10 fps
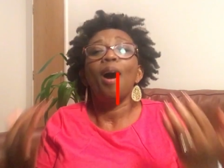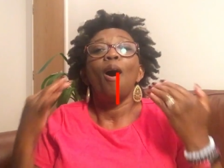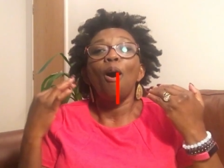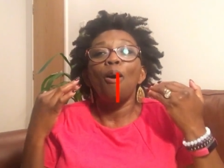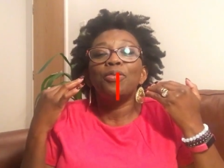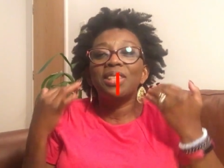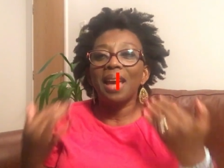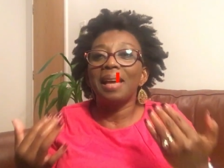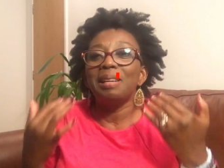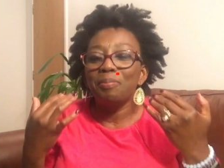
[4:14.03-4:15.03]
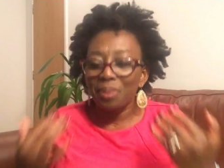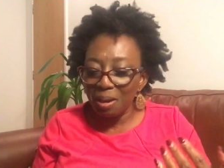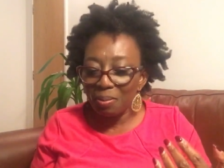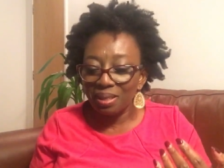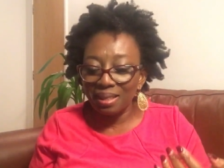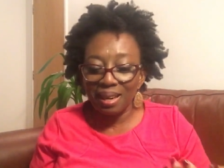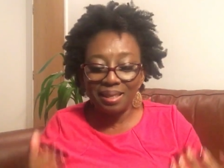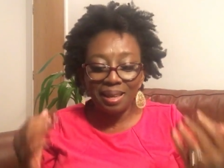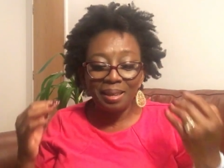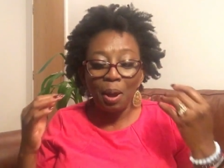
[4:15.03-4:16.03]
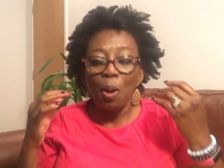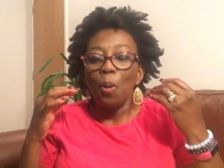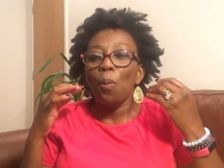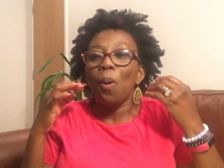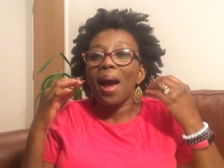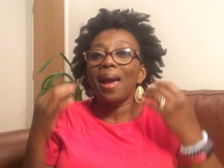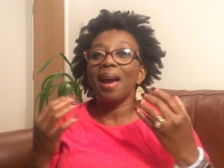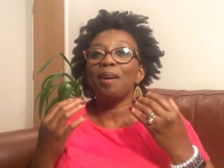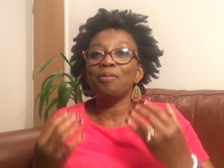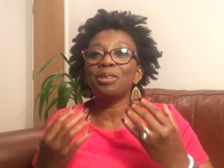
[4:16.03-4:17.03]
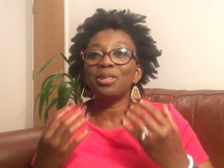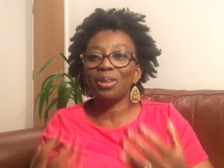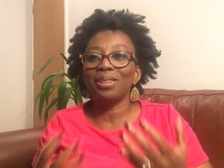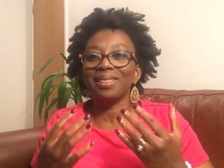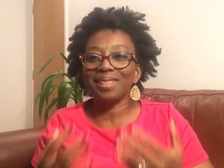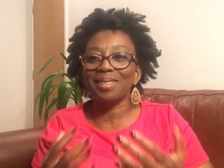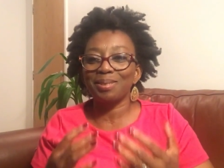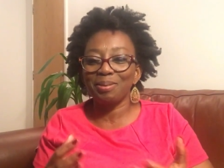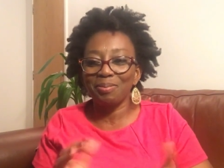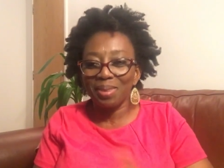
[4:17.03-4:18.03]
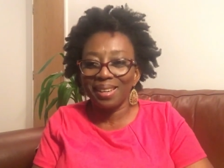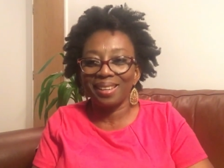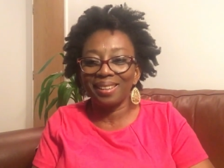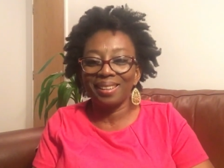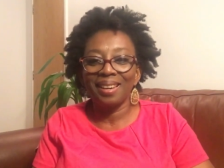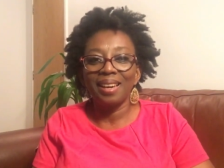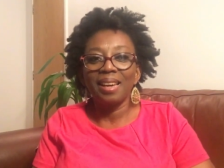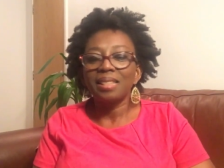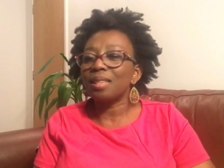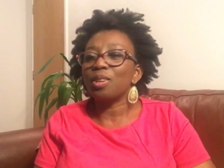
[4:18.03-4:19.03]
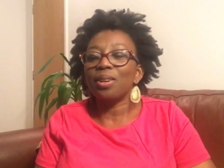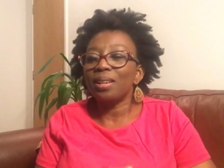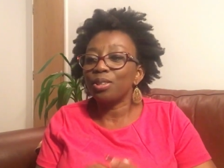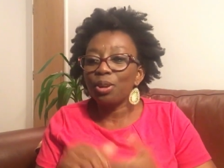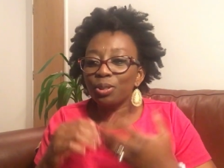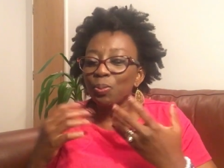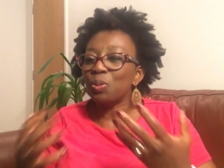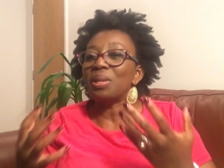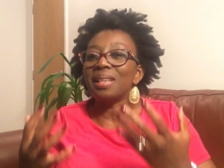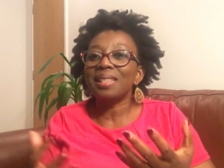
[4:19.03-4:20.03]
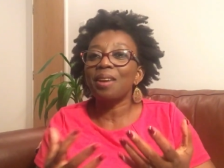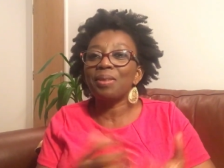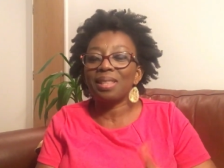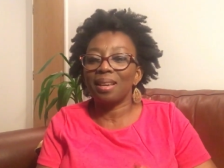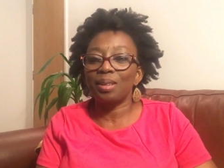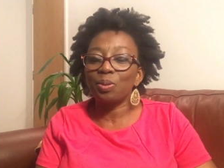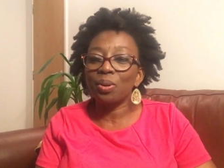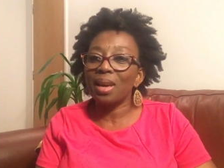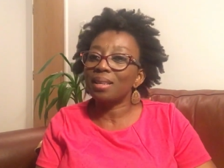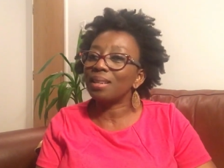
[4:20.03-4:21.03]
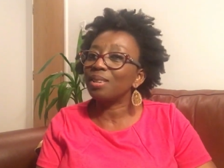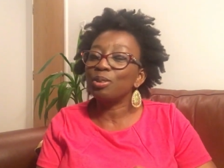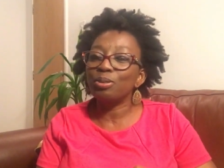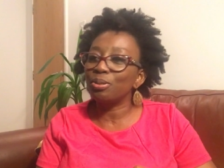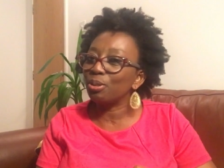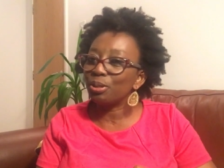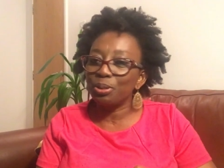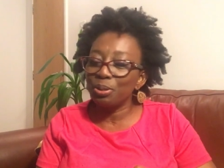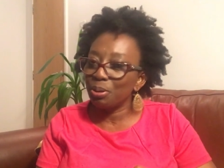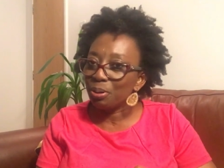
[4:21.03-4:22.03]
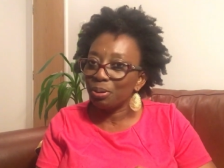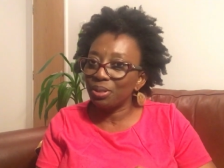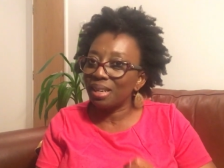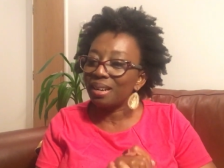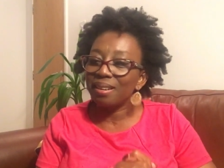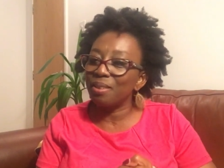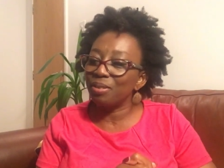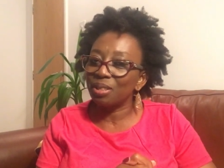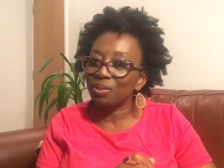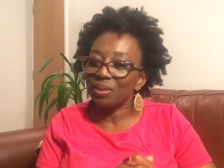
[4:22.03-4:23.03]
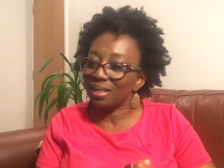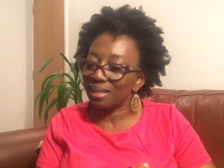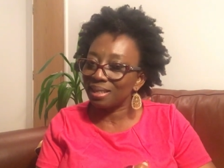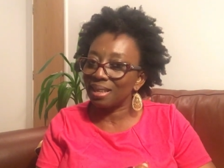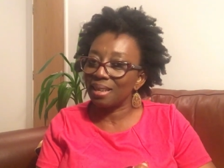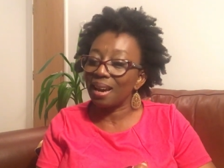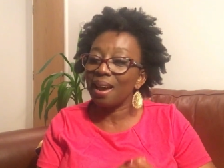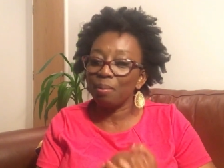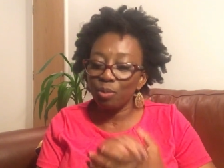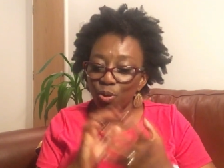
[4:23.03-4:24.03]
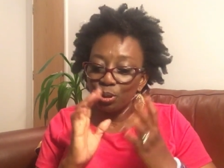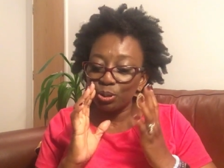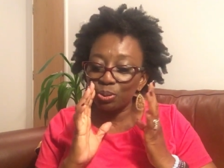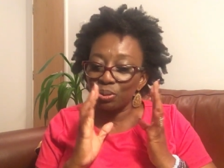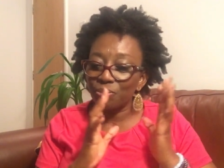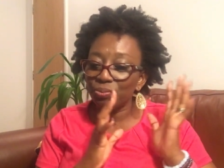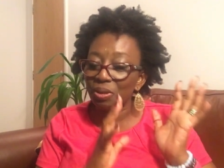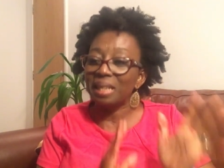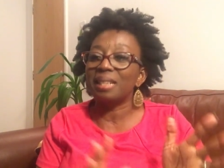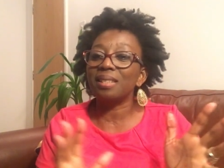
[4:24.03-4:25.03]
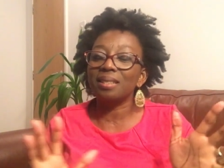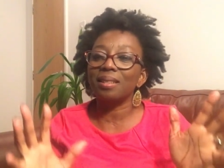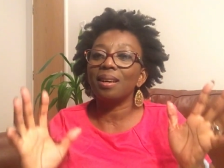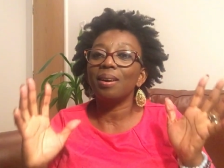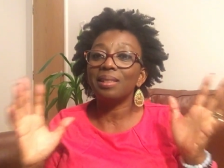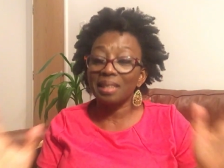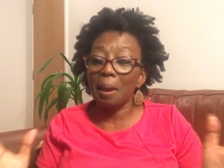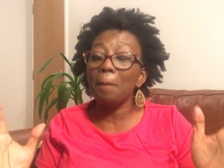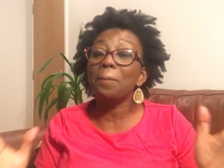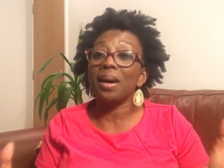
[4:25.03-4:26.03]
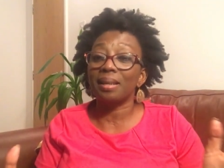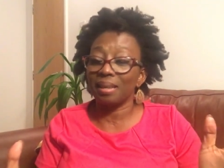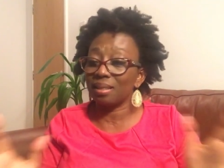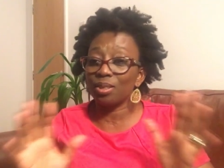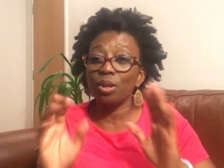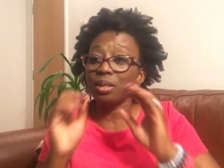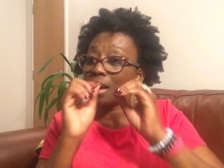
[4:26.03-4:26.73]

of jelly babies, and I said, "Why have you done this to me?" She said, you're not supposed to eat everything at once. I said, you do not know the cravings for this thing. I am going to finish 10 packets, not